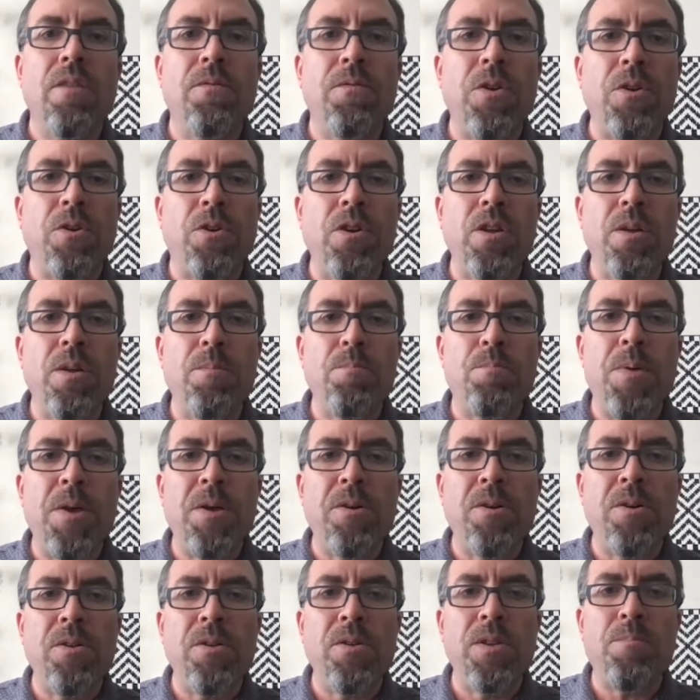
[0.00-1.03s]
you're going to
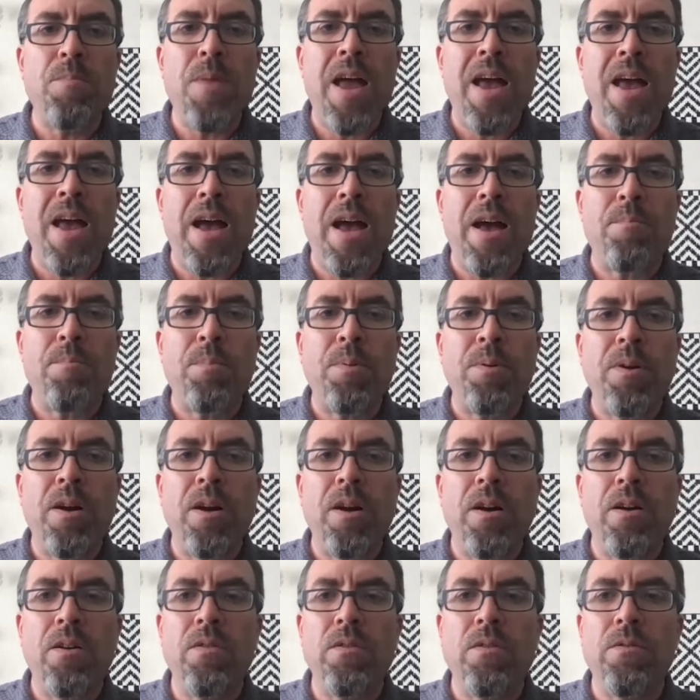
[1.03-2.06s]
build a map
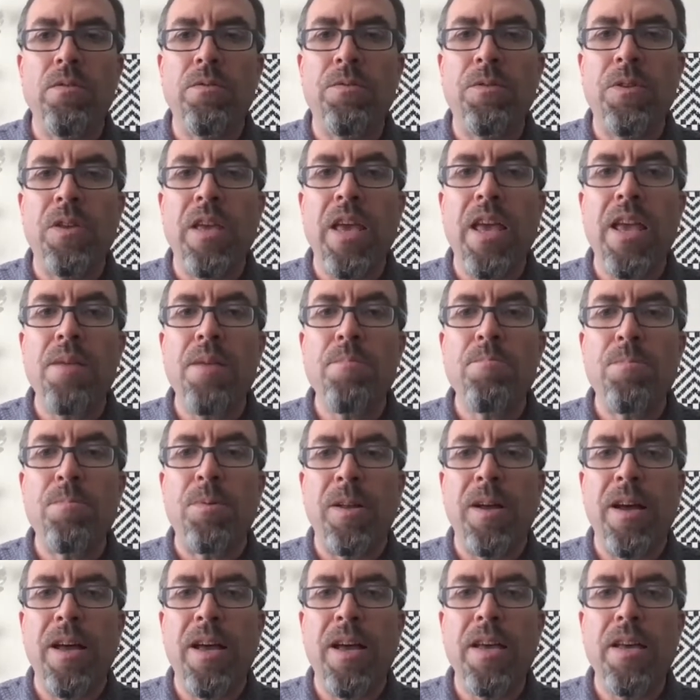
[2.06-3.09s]
of
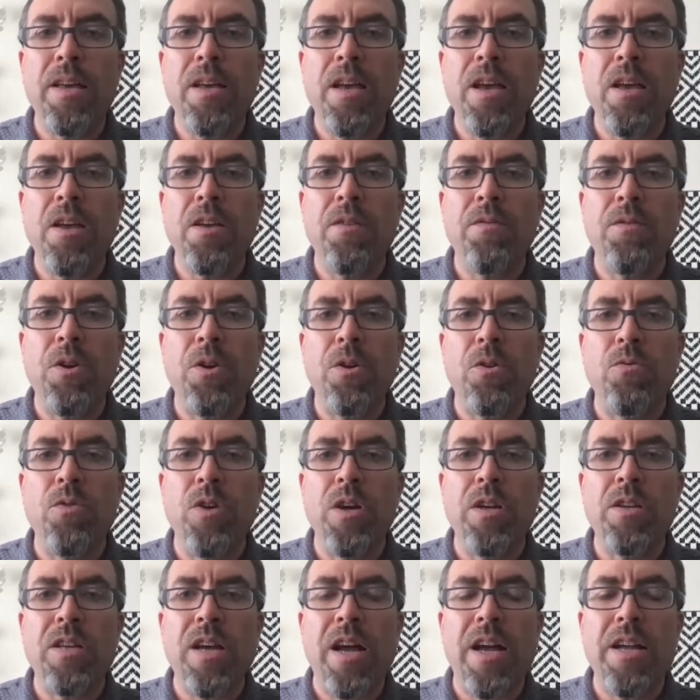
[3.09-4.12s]
gameplay, and if you're
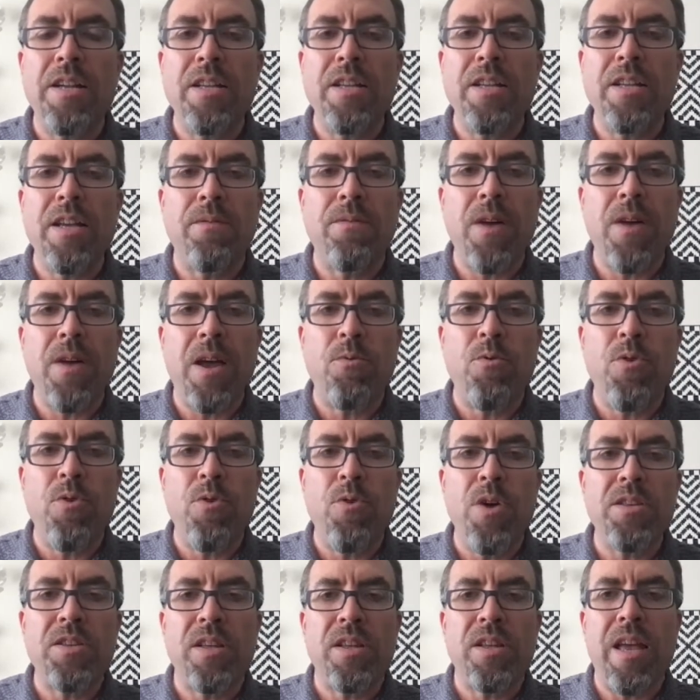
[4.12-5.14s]
going to identify
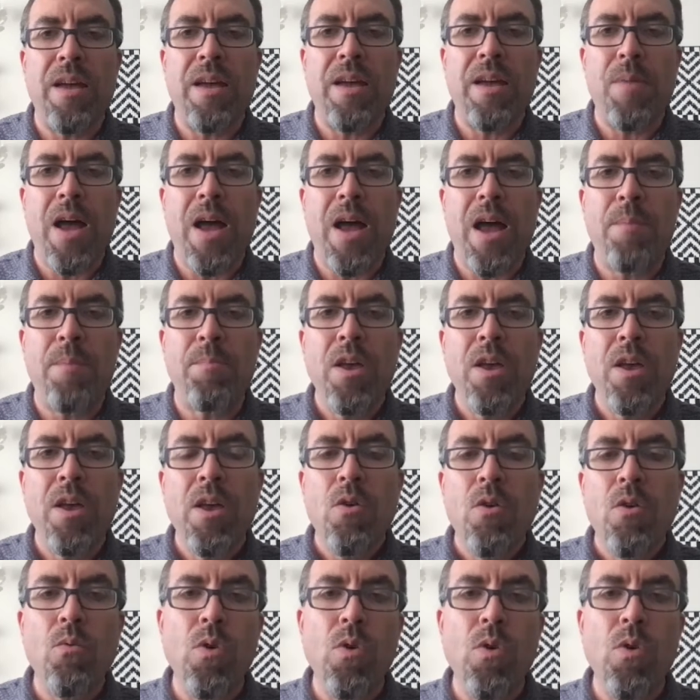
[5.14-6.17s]
points on that map,
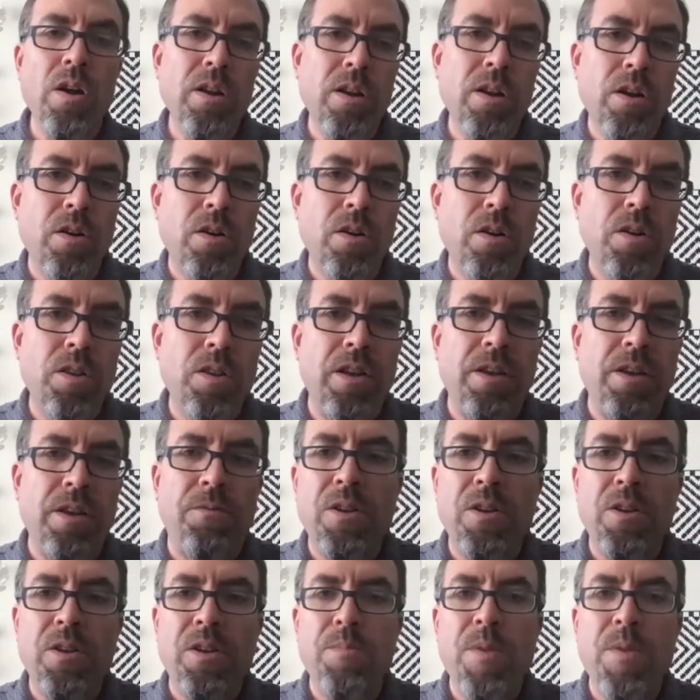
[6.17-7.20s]
what are the
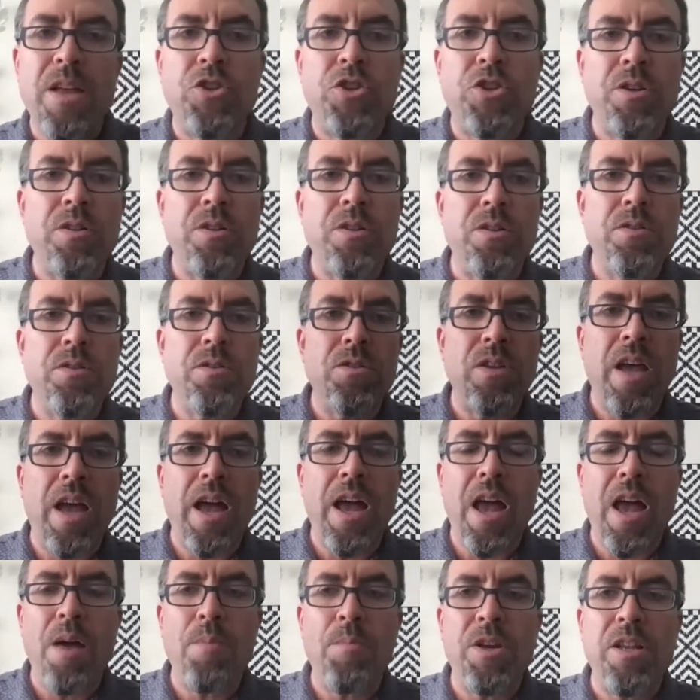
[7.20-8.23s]
different dimensions?
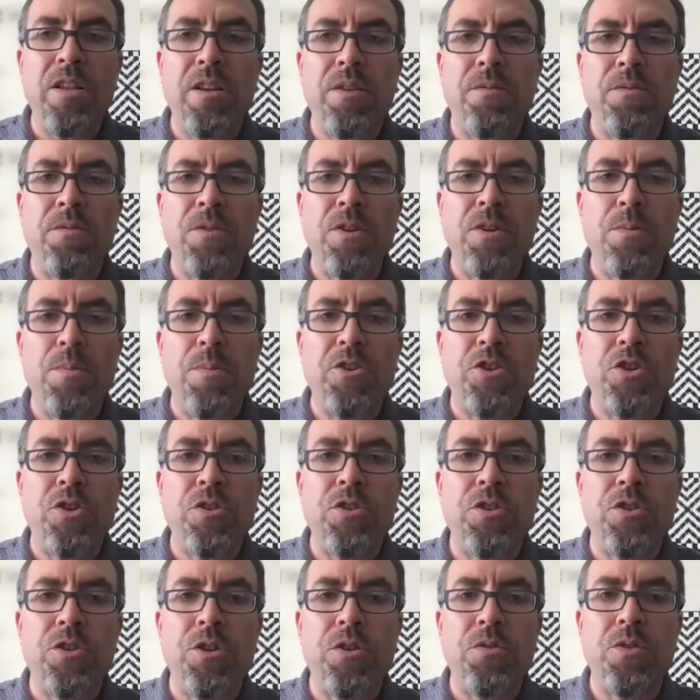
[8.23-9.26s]
How many different
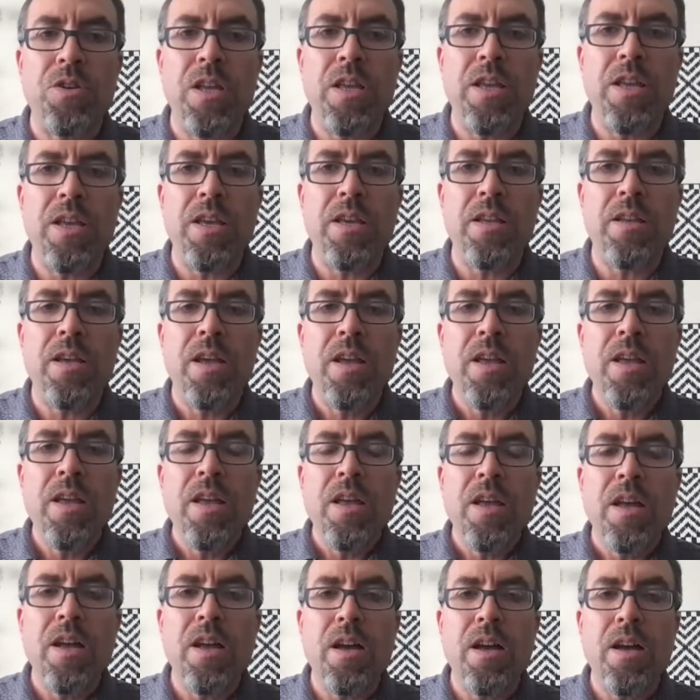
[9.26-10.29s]
dimensions do you need?
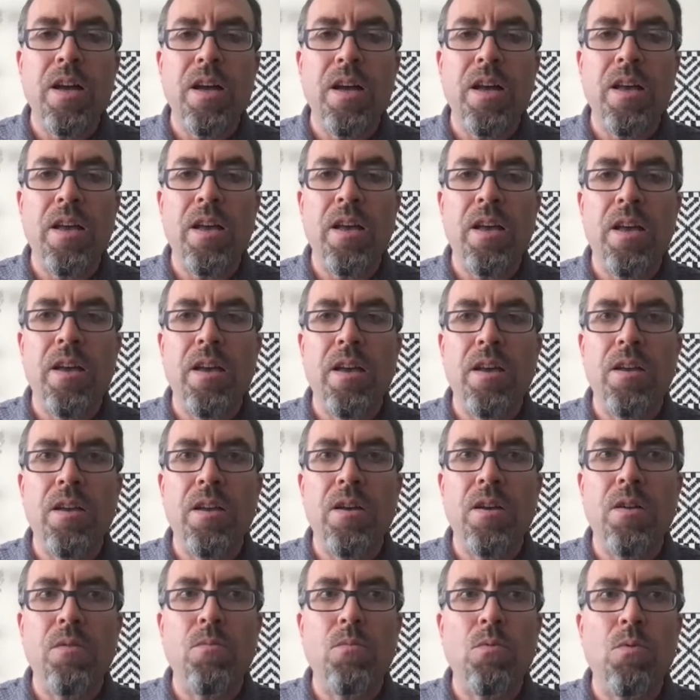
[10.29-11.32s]

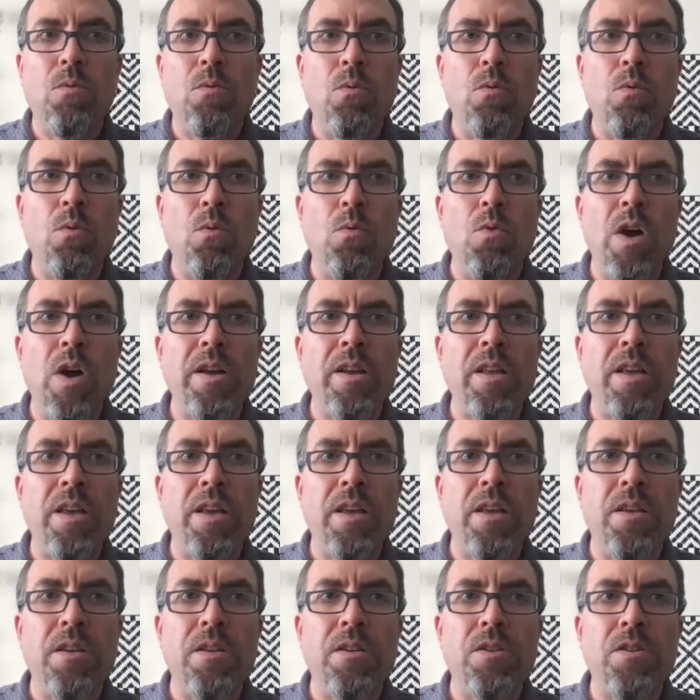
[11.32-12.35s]
What
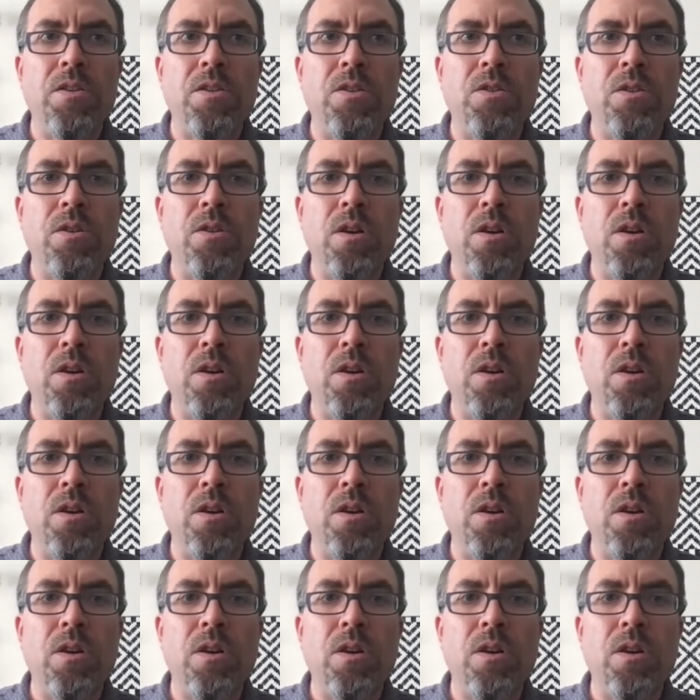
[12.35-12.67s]
is